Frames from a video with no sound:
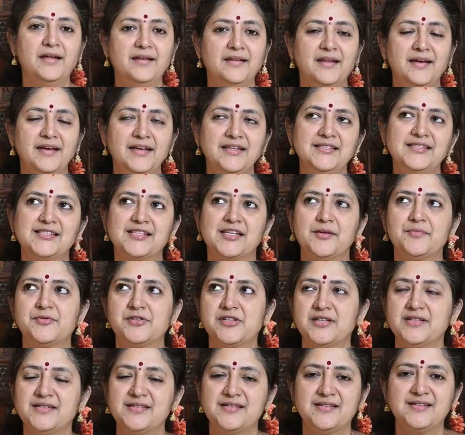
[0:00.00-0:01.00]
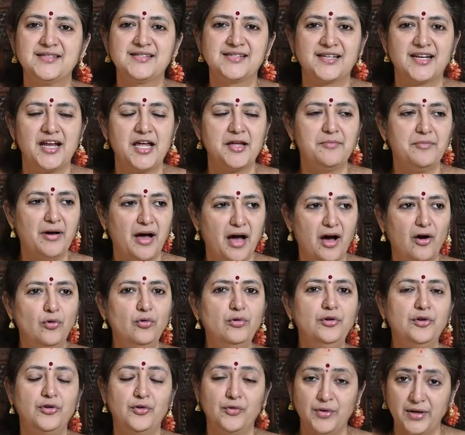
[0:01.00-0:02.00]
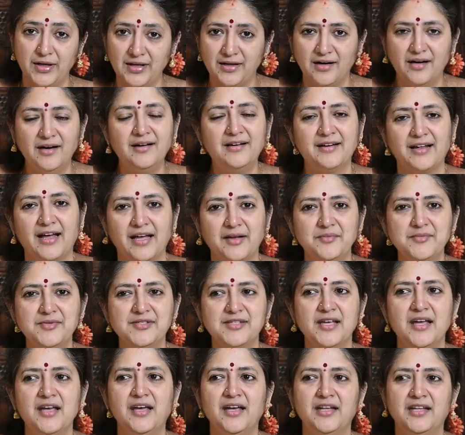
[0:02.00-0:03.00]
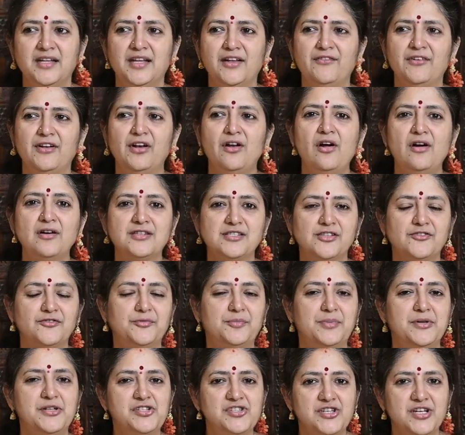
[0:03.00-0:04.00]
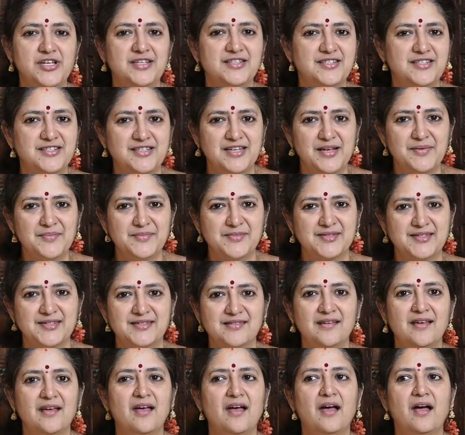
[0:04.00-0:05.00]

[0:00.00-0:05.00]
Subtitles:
The inscriptions describe how during her times, there were lots of precious gems,